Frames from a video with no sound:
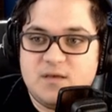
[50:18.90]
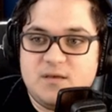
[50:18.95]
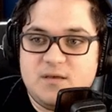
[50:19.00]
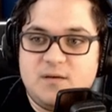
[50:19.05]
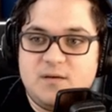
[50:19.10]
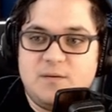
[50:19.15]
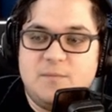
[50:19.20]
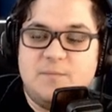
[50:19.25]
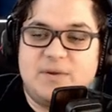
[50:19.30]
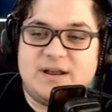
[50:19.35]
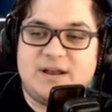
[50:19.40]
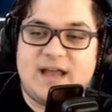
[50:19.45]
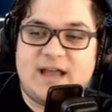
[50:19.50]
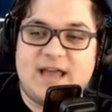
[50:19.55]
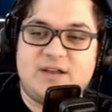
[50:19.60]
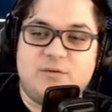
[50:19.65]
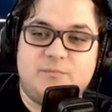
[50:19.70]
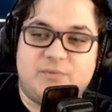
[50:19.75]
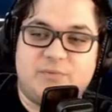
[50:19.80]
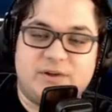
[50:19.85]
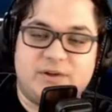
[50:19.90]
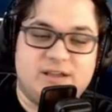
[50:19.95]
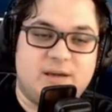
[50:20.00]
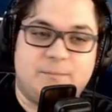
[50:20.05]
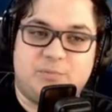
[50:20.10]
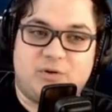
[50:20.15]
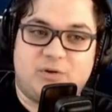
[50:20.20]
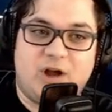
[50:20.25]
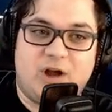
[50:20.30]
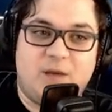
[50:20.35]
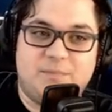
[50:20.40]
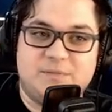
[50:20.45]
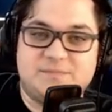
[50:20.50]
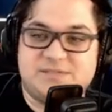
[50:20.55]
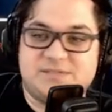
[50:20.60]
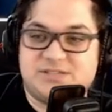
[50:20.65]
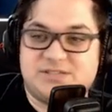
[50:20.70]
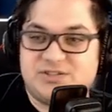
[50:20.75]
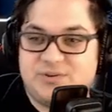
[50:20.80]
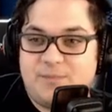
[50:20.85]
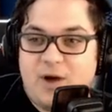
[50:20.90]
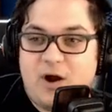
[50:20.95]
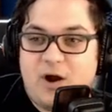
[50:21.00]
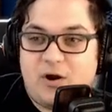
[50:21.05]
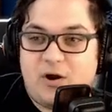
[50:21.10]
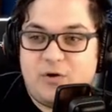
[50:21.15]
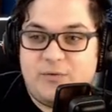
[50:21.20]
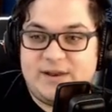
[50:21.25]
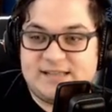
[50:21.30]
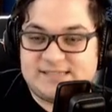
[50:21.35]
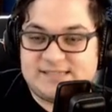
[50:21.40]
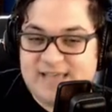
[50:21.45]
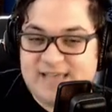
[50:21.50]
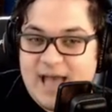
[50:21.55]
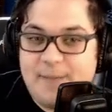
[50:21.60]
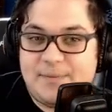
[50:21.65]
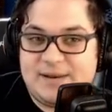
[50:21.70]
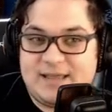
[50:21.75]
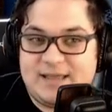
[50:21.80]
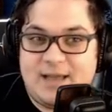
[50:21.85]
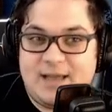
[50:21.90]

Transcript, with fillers: but I don't bring up problems tomorrow when it's happening.